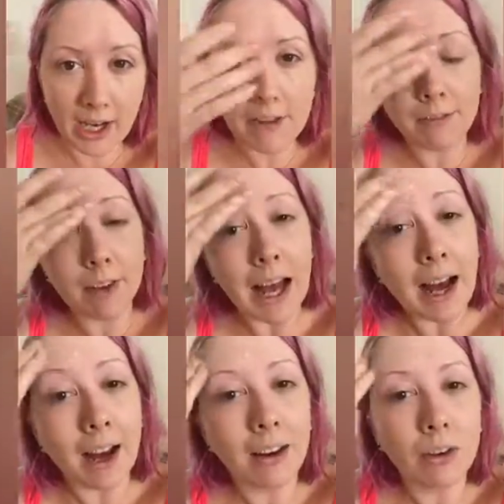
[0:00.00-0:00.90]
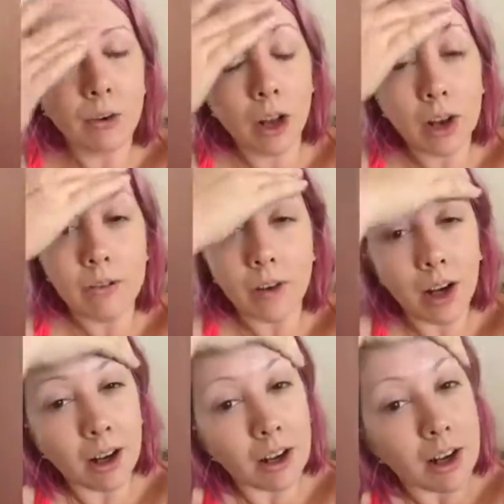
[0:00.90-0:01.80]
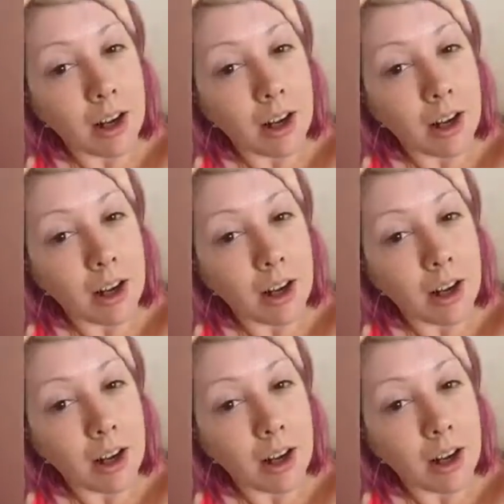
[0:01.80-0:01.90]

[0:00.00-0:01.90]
flat all over,